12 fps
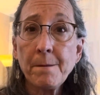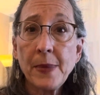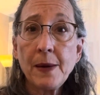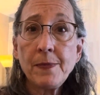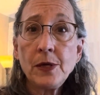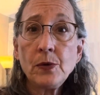
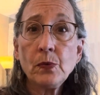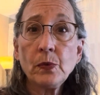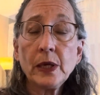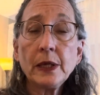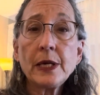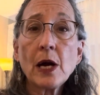Maybe you
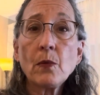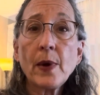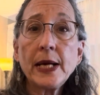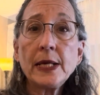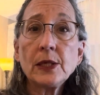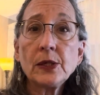really are
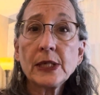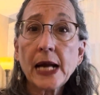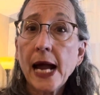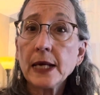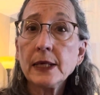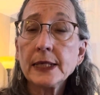ready to
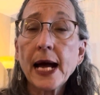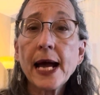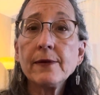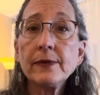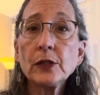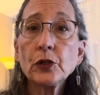kind of
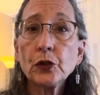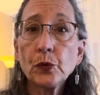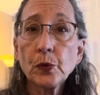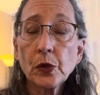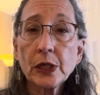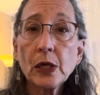dive into
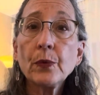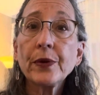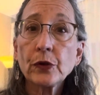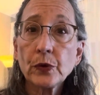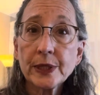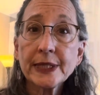working
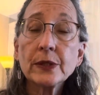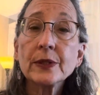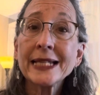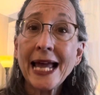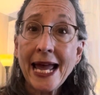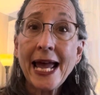with
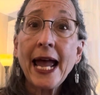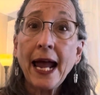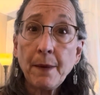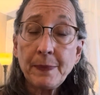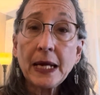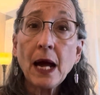crystals
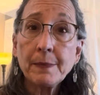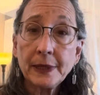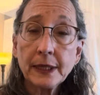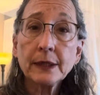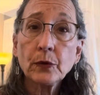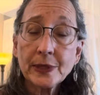and becoming
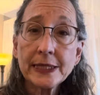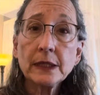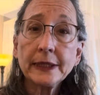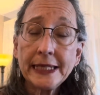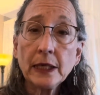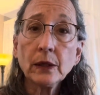a crystal
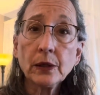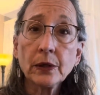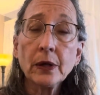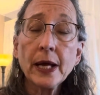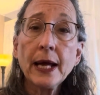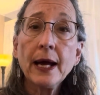healer.